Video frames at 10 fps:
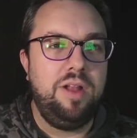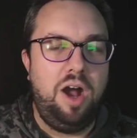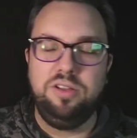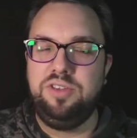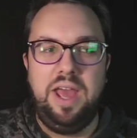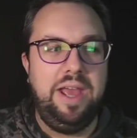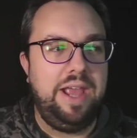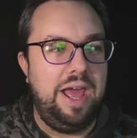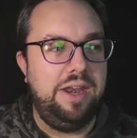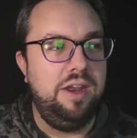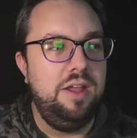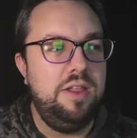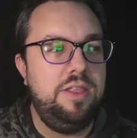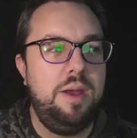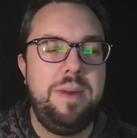I'll say it again.
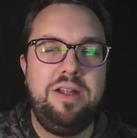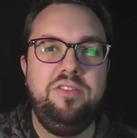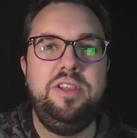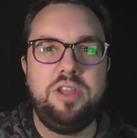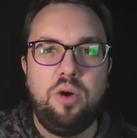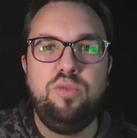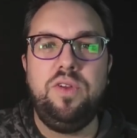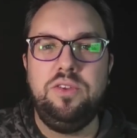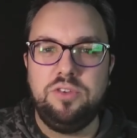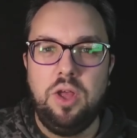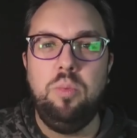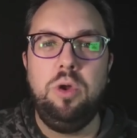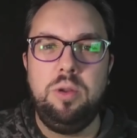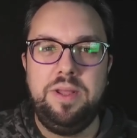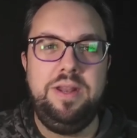The amount of Endolphins that it
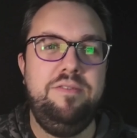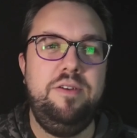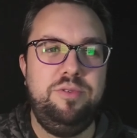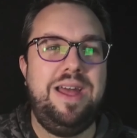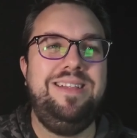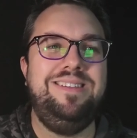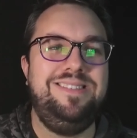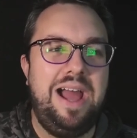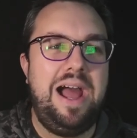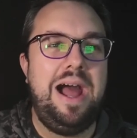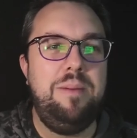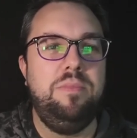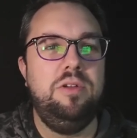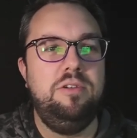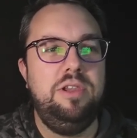would have if it was that
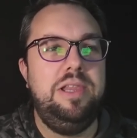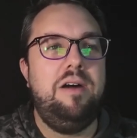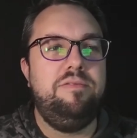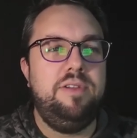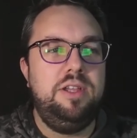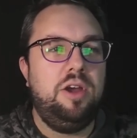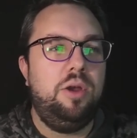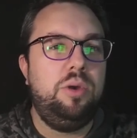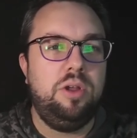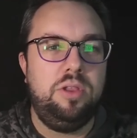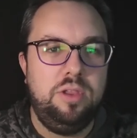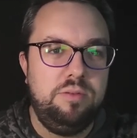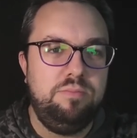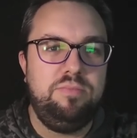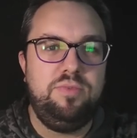damn lovely token
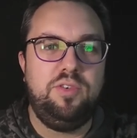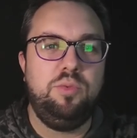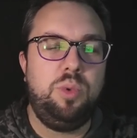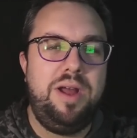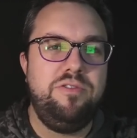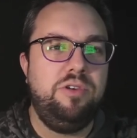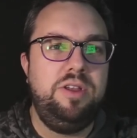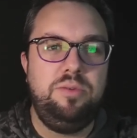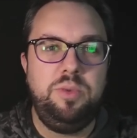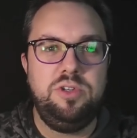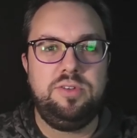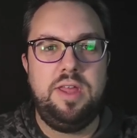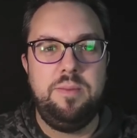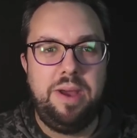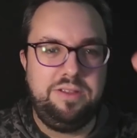that, for whatever reason, we're just
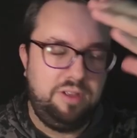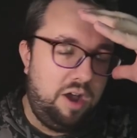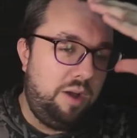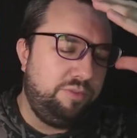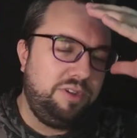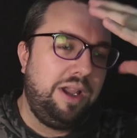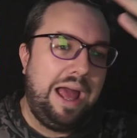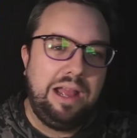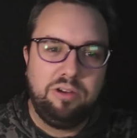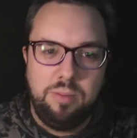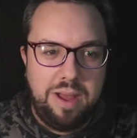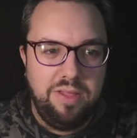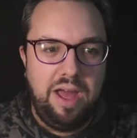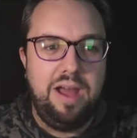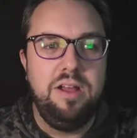getting the base art. I'm still angry about
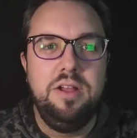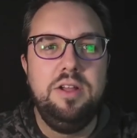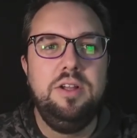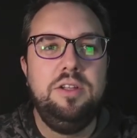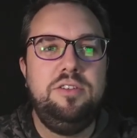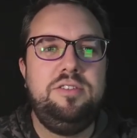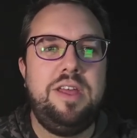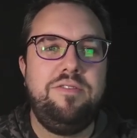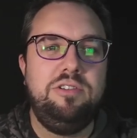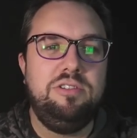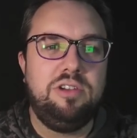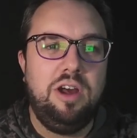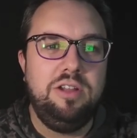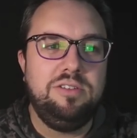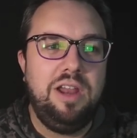that. 7
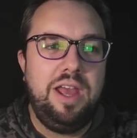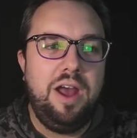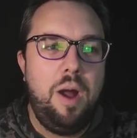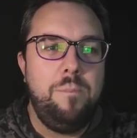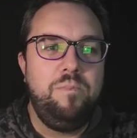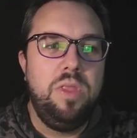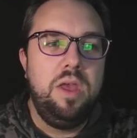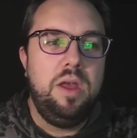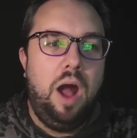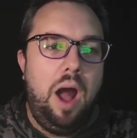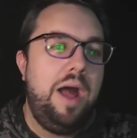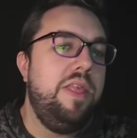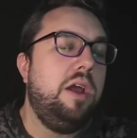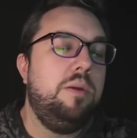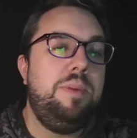slides later. And
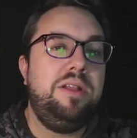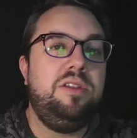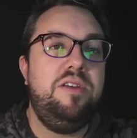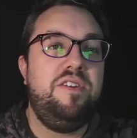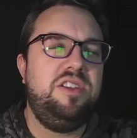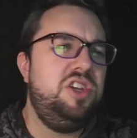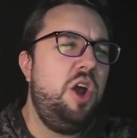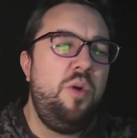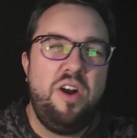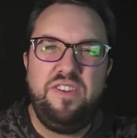then competitive. Do you know what?